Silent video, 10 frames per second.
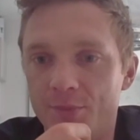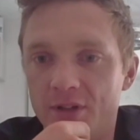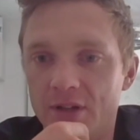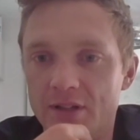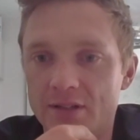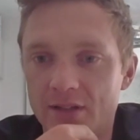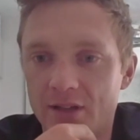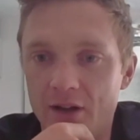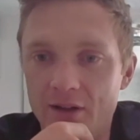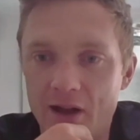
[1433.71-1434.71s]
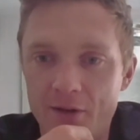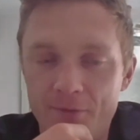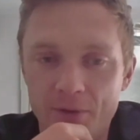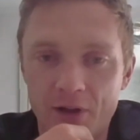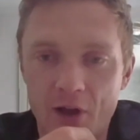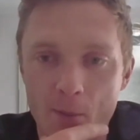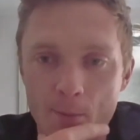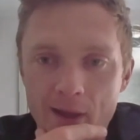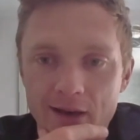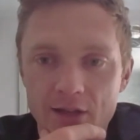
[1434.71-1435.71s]
because I feel like I
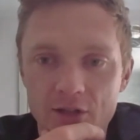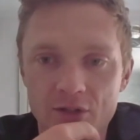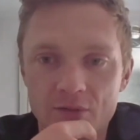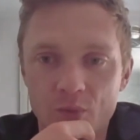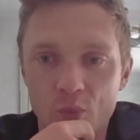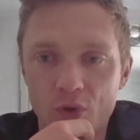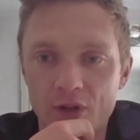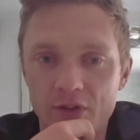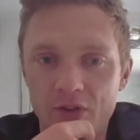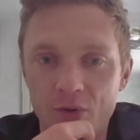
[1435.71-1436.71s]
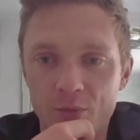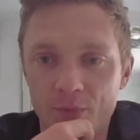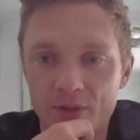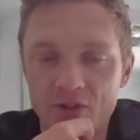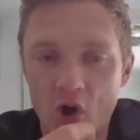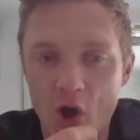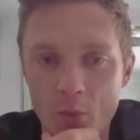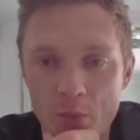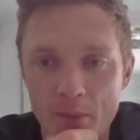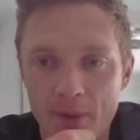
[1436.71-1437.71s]
manage what I do with my time
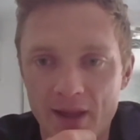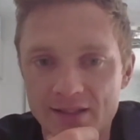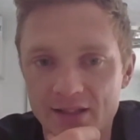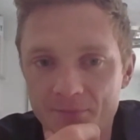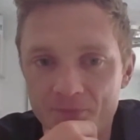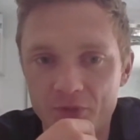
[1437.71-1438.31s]
a bit better.